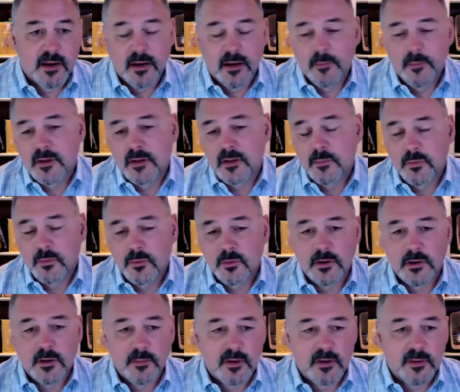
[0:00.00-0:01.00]
I'm on the
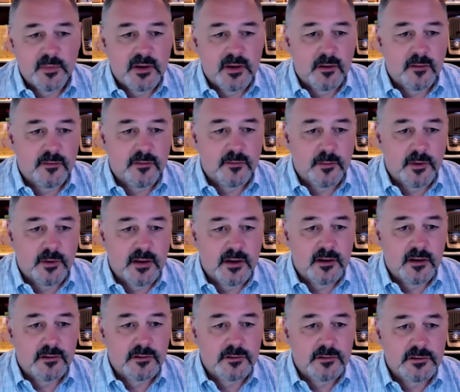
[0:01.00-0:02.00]
board. I'm going to be here 3
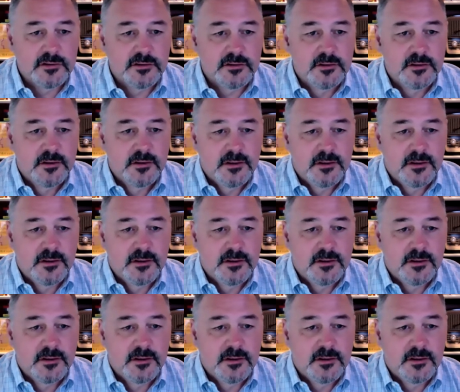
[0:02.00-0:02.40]
years.